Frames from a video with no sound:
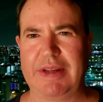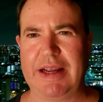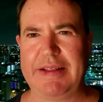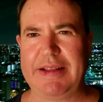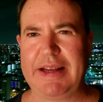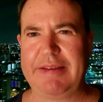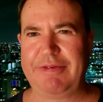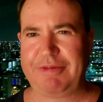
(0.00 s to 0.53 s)

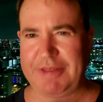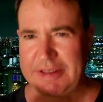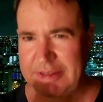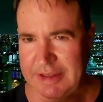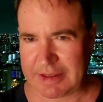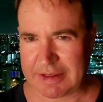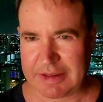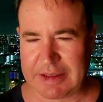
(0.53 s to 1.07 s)
And then
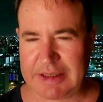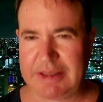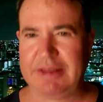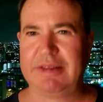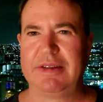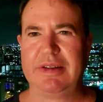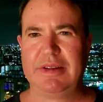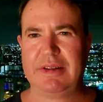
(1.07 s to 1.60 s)
physically
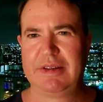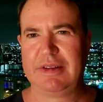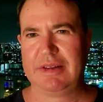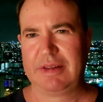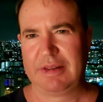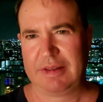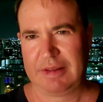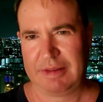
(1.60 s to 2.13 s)

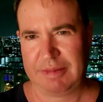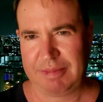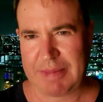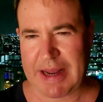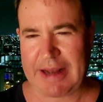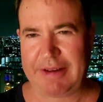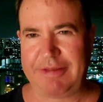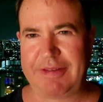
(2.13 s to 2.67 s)

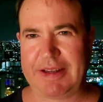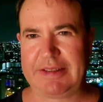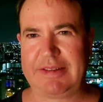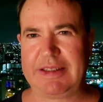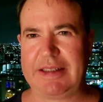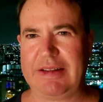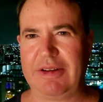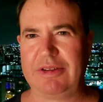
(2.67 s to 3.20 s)

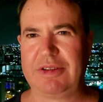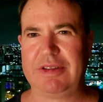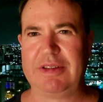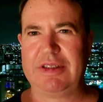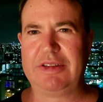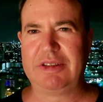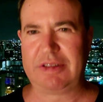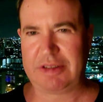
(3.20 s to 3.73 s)
manifesting those in
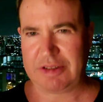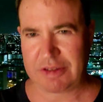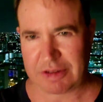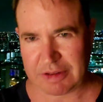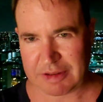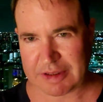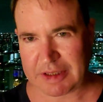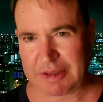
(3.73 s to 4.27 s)
the
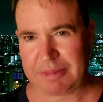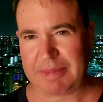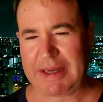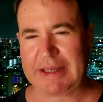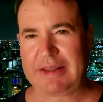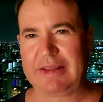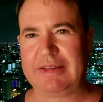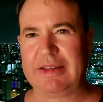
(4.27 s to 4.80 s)
decisions that you
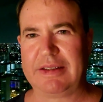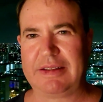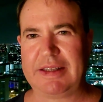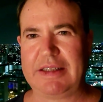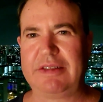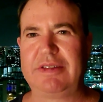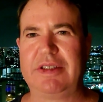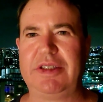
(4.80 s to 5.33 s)
make, the
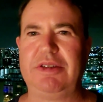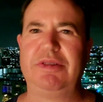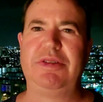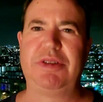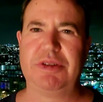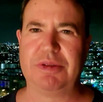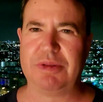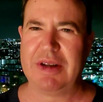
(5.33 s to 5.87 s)
things that you
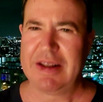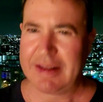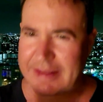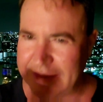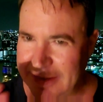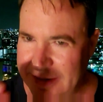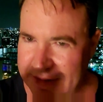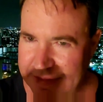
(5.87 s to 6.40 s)
do.
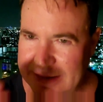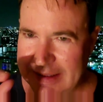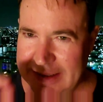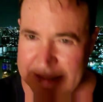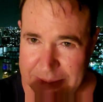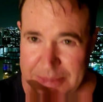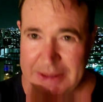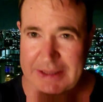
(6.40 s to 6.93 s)
Little
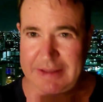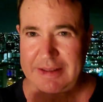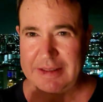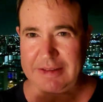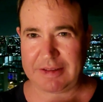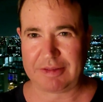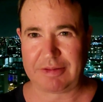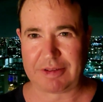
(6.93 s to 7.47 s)
itty bitty
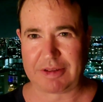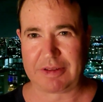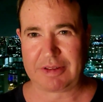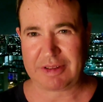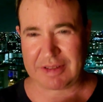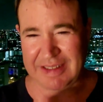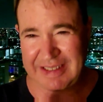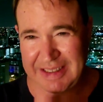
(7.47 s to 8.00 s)
things at first,
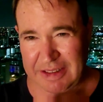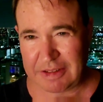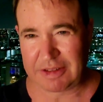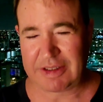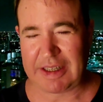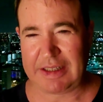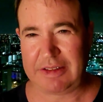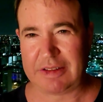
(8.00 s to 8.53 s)
just little
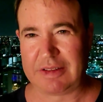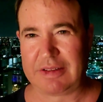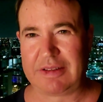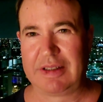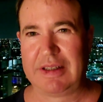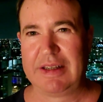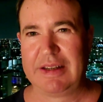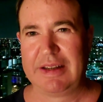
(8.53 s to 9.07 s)
changes,
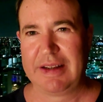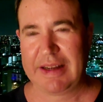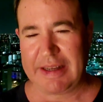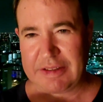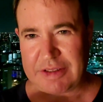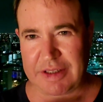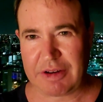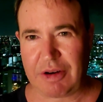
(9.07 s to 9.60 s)

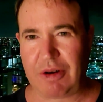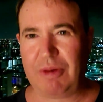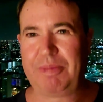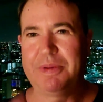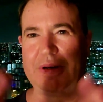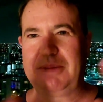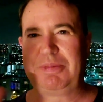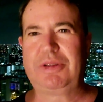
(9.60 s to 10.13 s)
is going to
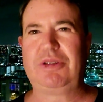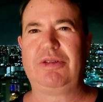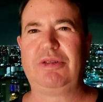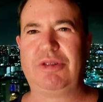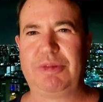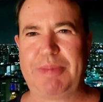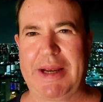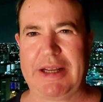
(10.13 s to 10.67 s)
open up
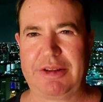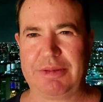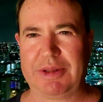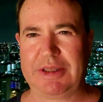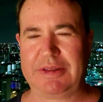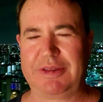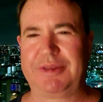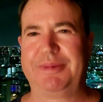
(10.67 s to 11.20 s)
huge
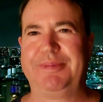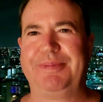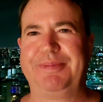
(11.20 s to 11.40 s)
pathways.